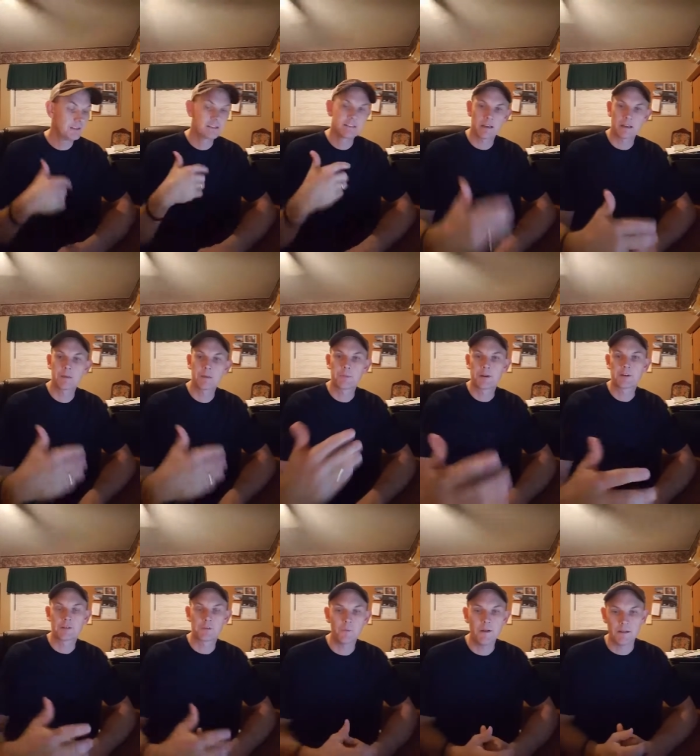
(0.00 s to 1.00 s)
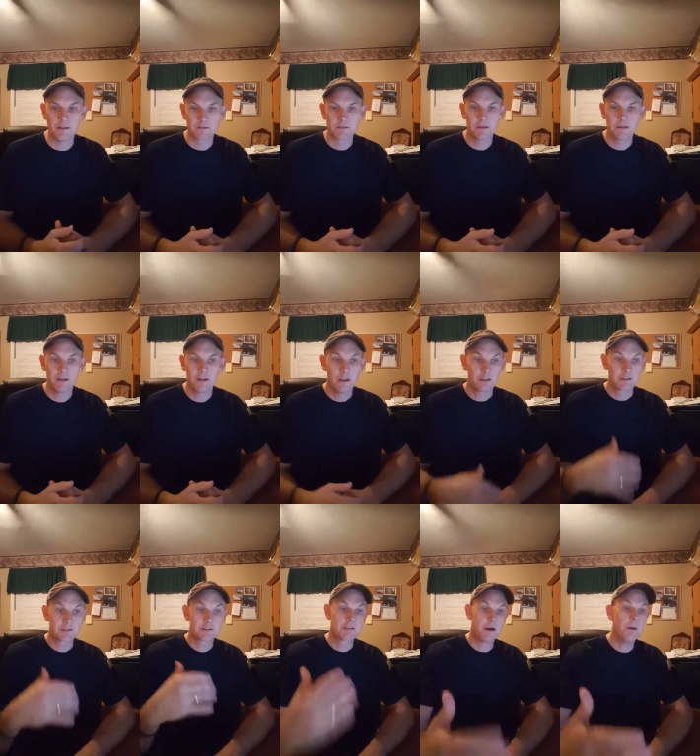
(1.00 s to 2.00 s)
Celebrate your wins.
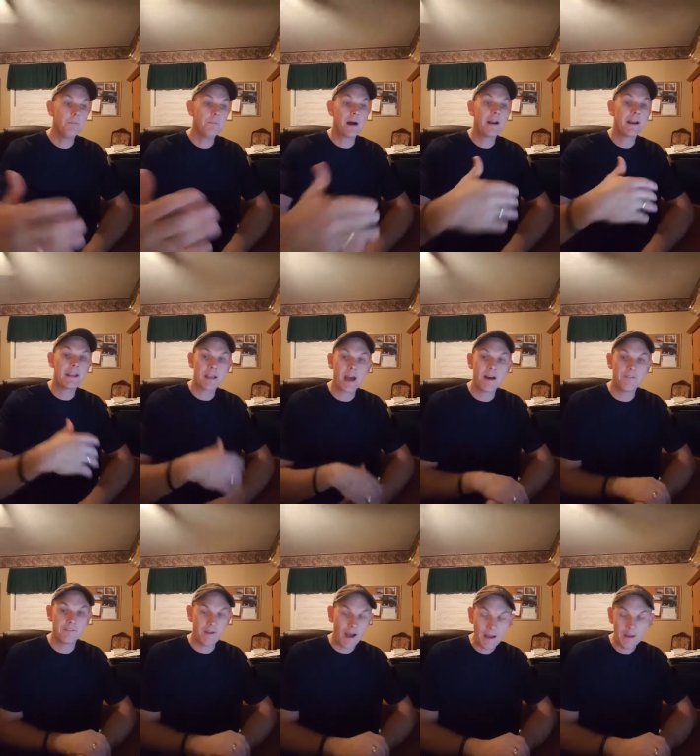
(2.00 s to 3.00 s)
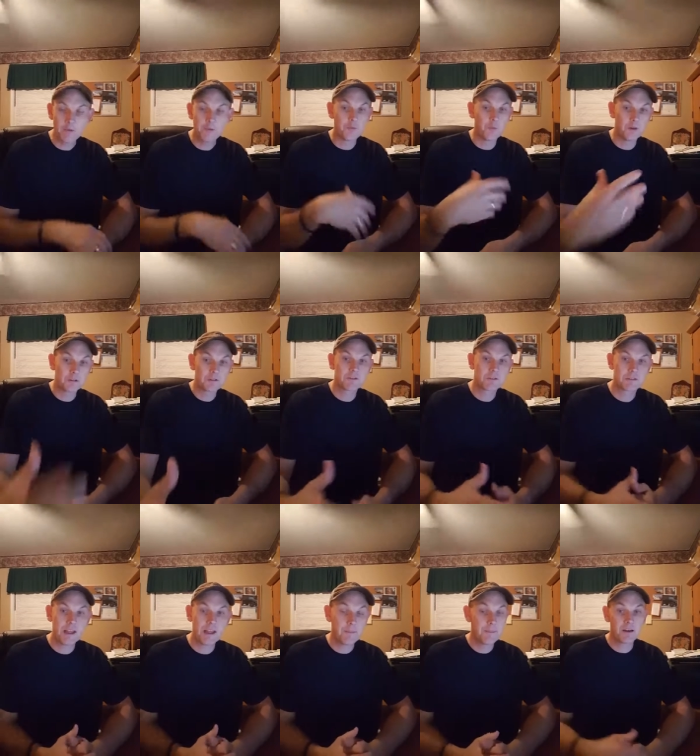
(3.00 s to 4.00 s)
Somebody got value from what you're
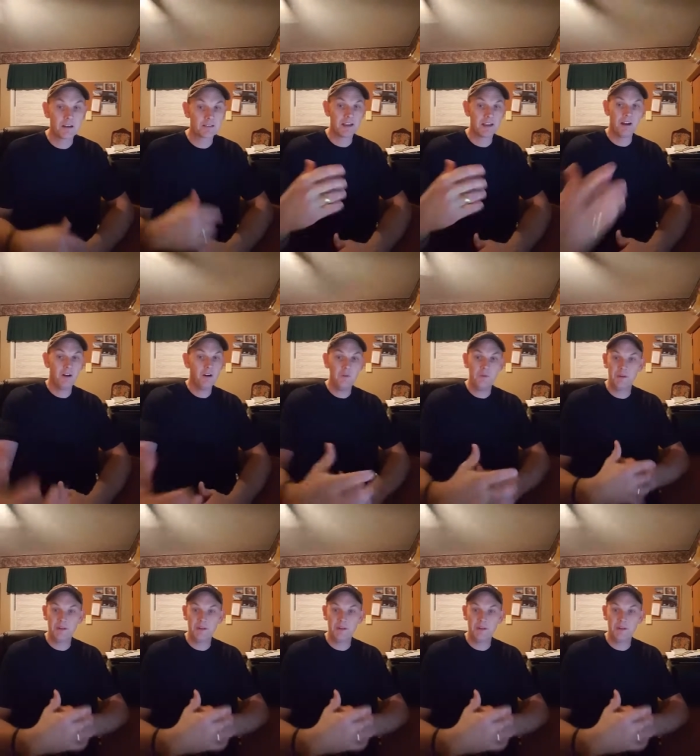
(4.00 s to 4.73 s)
saying because they humbled